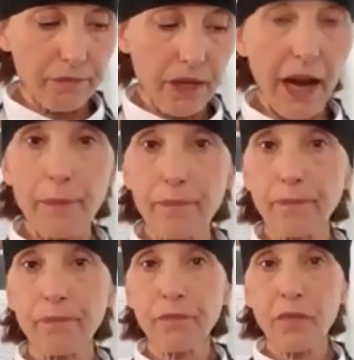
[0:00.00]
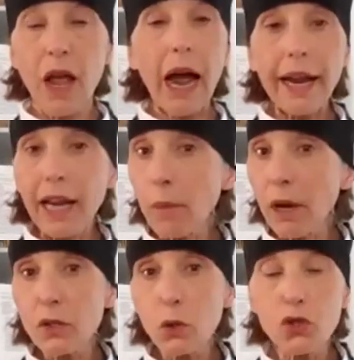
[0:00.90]
I am
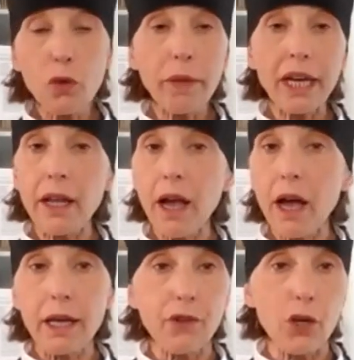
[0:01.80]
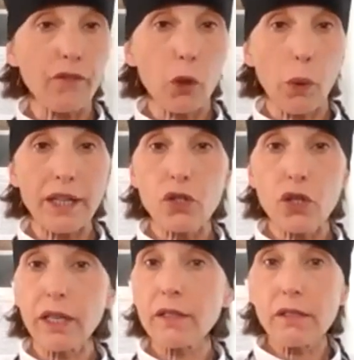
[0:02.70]
on social media if you have
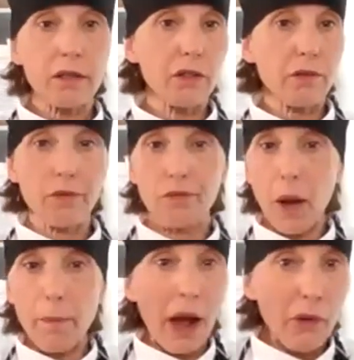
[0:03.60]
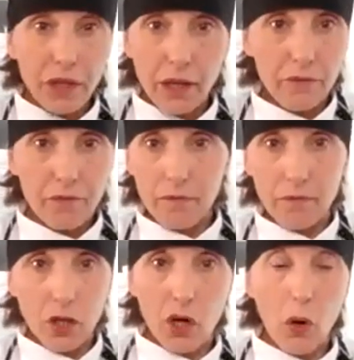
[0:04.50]
questions about the,
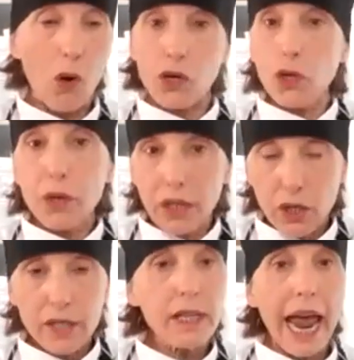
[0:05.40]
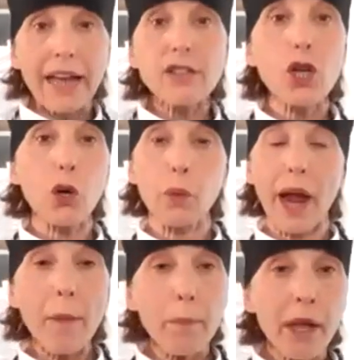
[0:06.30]
you know, or you can just ask your
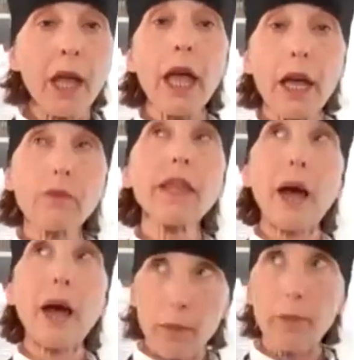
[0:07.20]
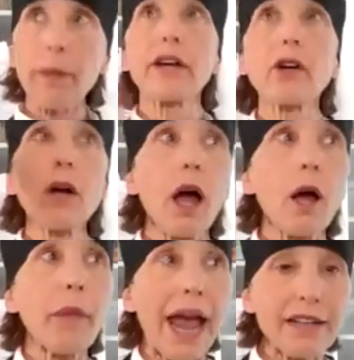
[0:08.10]
rep. That would be better.
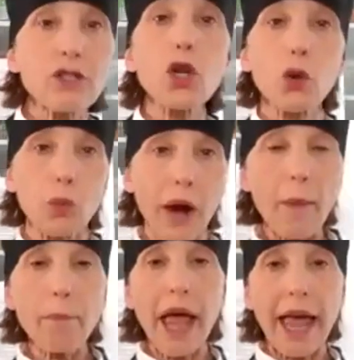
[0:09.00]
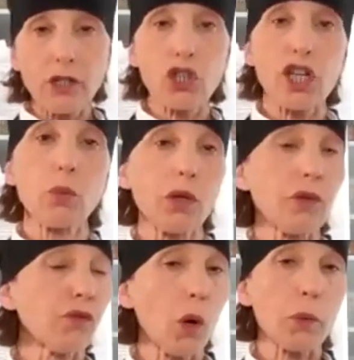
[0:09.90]
Ask your rep and she
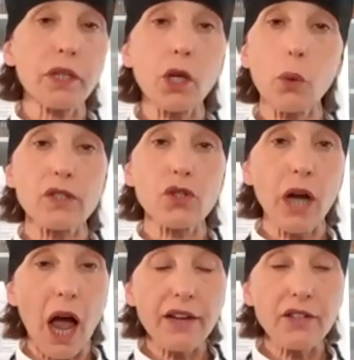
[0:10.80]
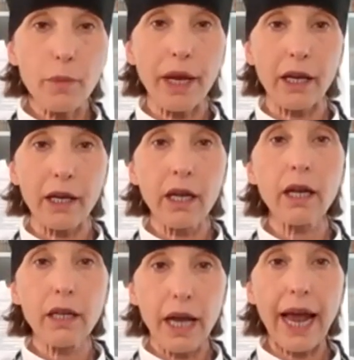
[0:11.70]
will forward the question on to me.
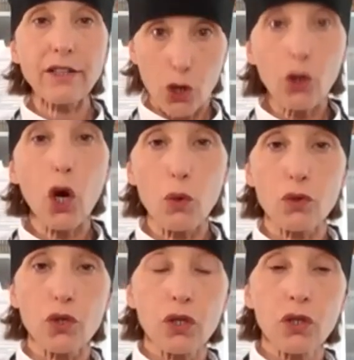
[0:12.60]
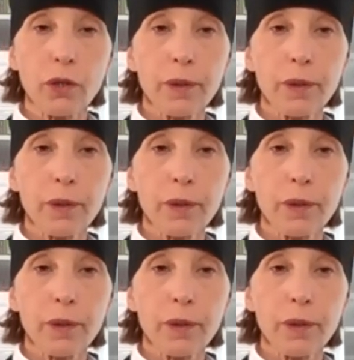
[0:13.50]
Ask your coach.